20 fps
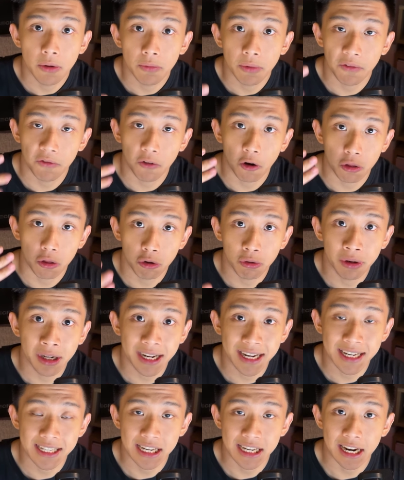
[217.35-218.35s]
wait for 3
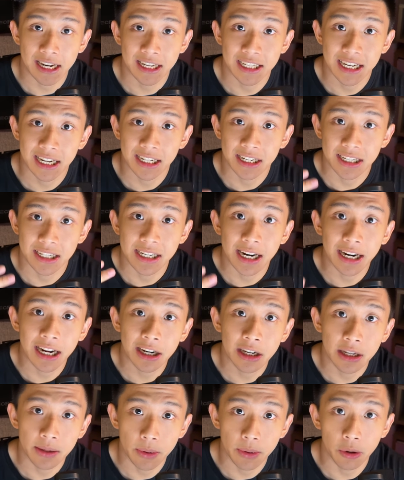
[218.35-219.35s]
days, and send the
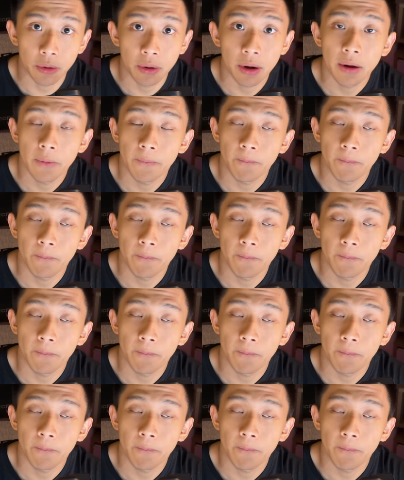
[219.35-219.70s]
second email.